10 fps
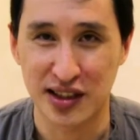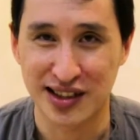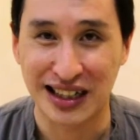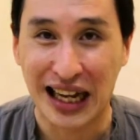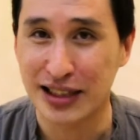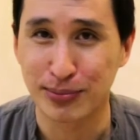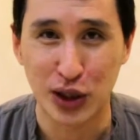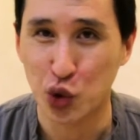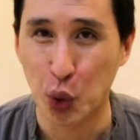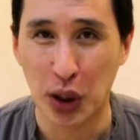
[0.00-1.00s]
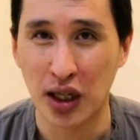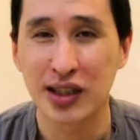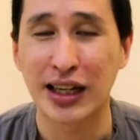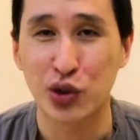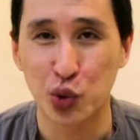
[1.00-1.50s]
is less mature
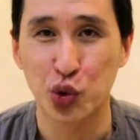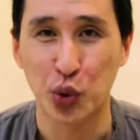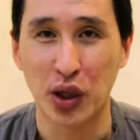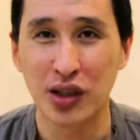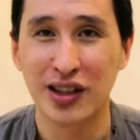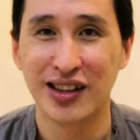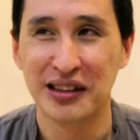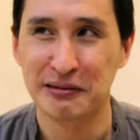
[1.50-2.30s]
than usual,